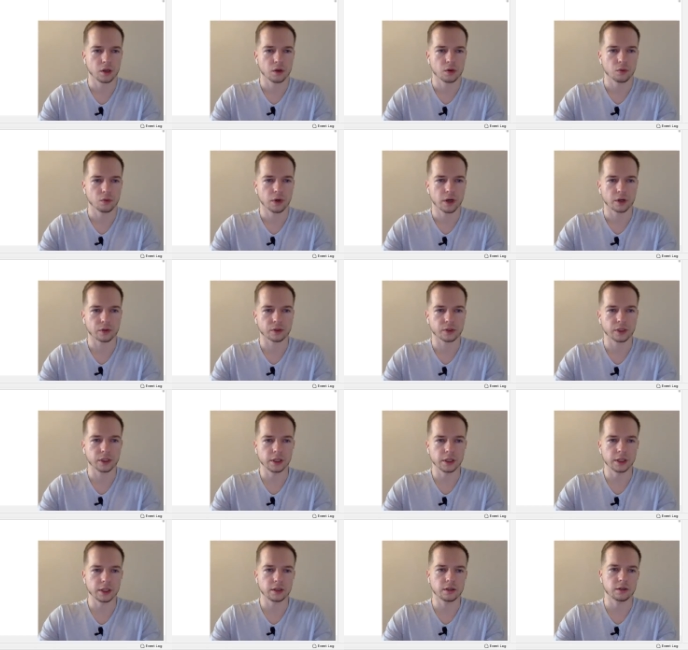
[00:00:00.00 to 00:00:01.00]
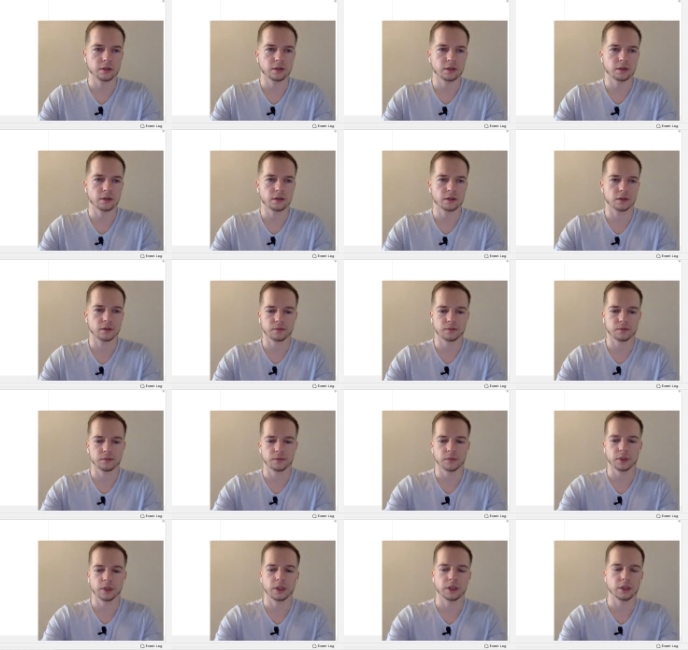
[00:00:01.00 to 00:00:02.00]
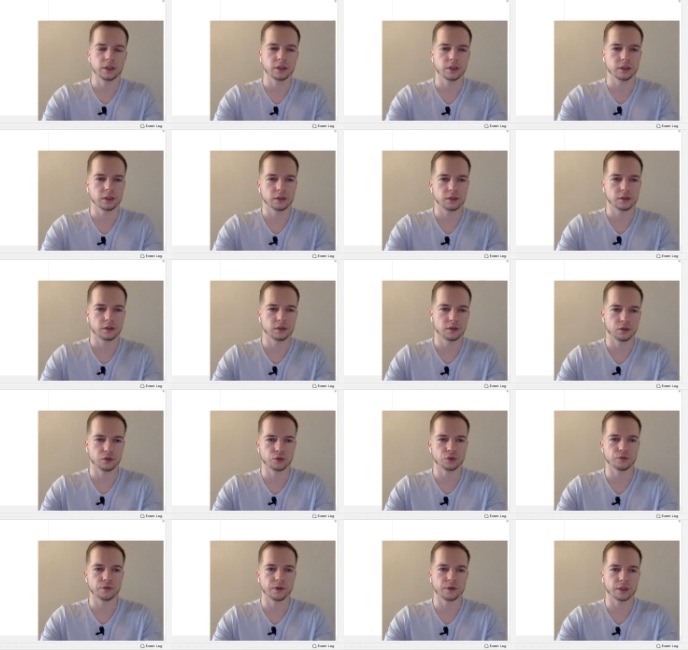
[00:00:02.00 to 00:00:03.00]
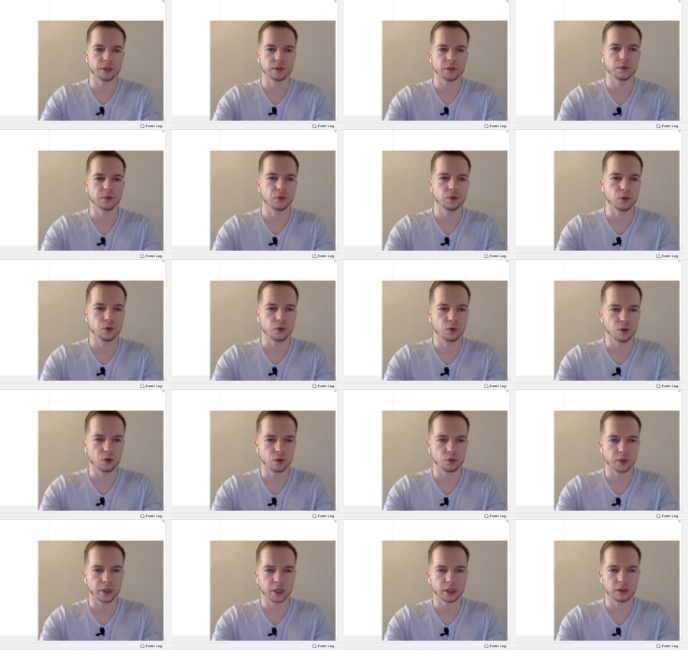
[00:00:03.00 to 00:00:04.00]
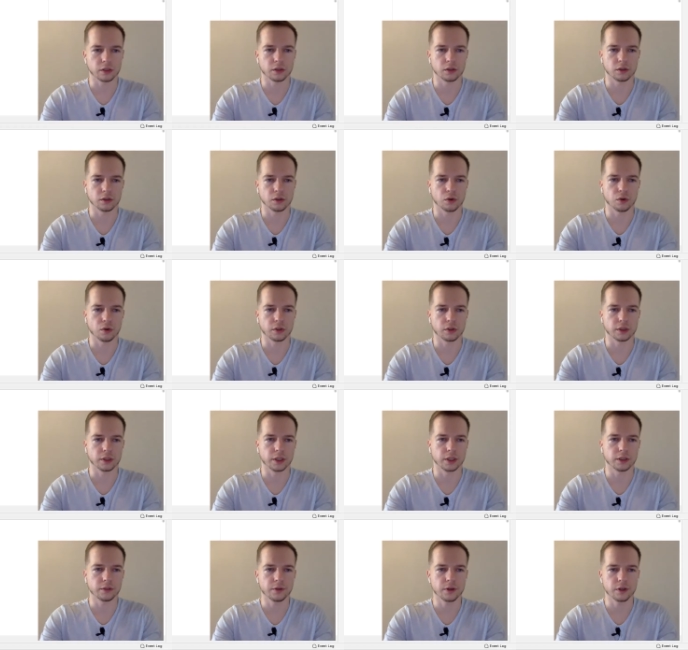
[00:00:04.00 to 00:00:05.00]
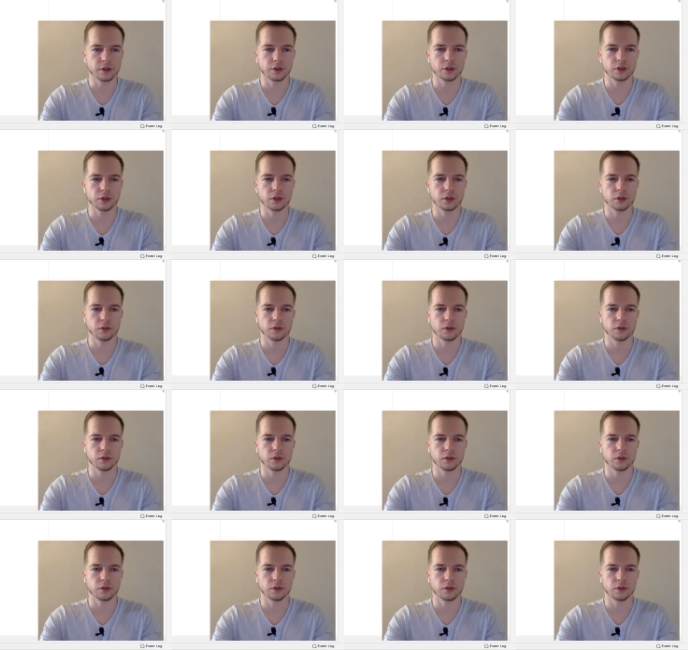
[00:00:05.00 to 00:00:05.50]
What else? Delete. Delete is also very simple, or we can call a delete function